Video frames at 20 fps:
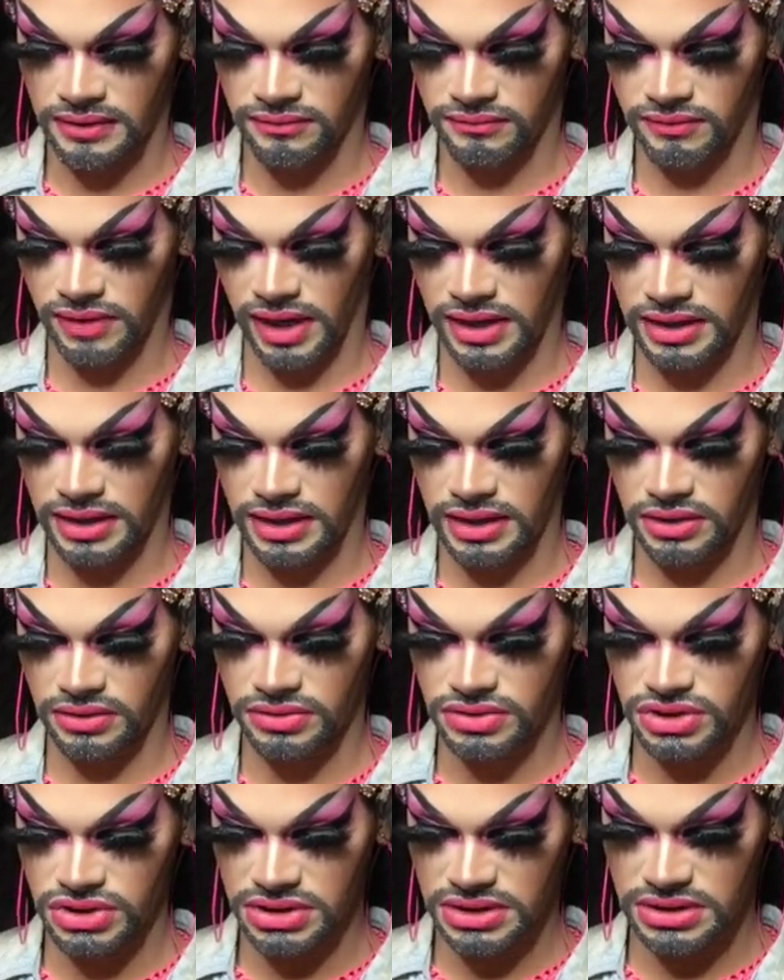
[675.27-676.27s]
fighting
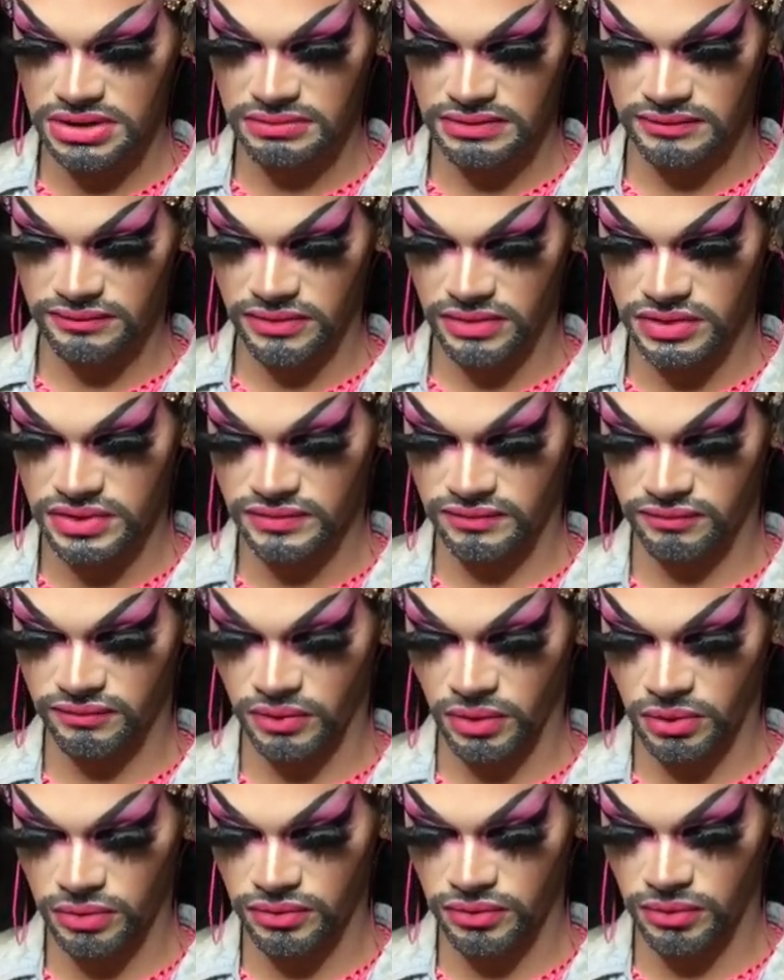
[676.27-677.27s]
energy reverse
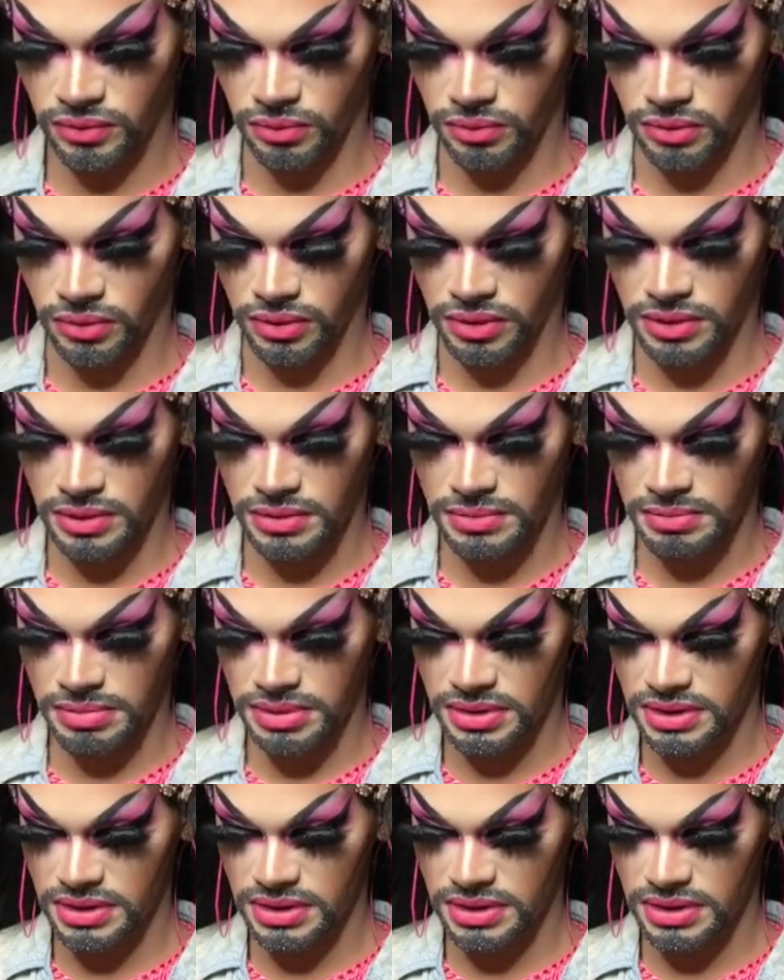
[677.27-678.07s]
full Tour,